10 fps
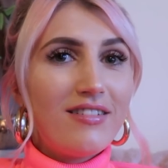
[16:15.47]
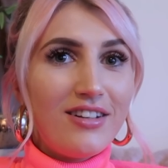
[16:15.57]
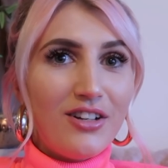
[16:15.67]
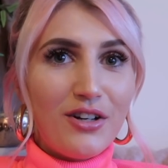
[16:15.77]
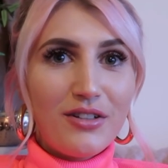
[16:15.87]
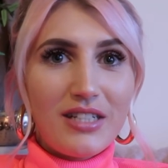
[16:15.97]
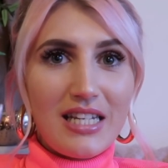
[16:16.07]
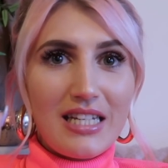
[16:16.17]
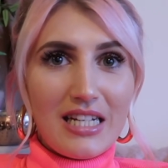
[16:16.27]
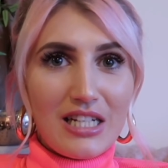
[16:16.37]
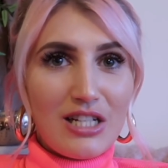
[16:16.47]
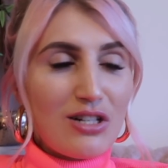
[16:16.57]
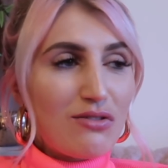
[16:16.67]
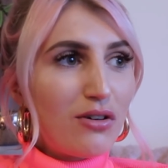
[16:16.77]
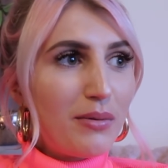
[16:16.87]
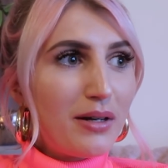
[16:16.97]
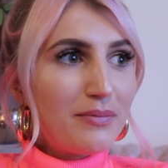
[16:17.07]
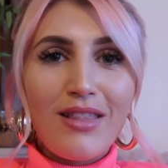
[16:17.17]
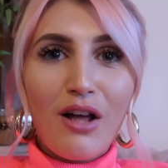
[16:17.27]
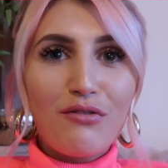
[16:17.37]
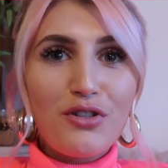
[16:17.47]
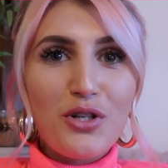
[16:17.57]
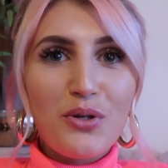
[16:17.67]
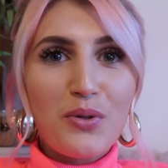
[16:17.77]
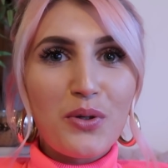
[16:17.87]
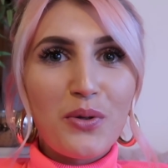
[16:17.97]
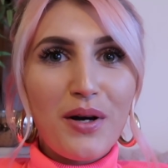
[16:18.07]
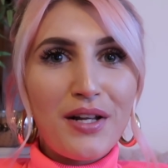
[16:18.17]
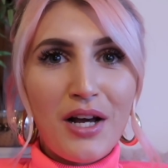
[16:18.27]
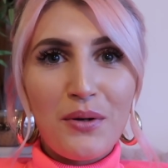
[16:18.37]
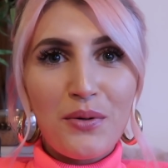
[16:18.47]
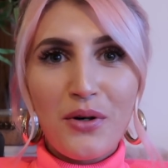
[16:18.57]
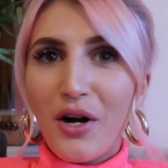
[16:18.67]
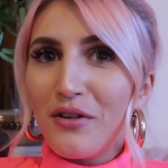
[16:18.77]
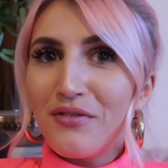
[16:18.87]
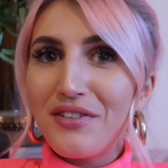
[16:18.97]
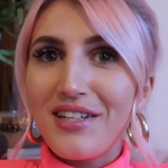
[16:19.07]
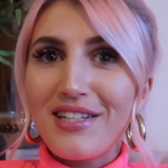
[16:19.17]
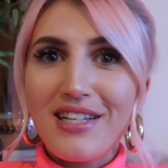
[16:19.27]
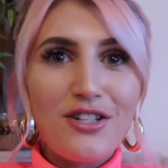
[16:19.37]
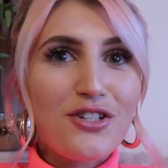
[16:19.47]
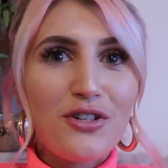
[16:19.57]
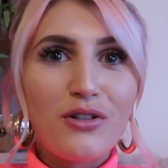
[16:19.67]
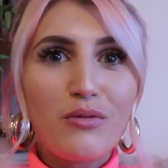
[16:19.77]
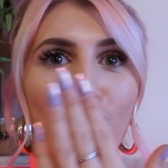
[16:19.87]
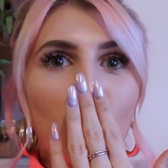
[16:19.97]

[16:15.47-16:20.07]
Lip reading: you know, distance from it. Love to you all, and I will hopefully see you soon.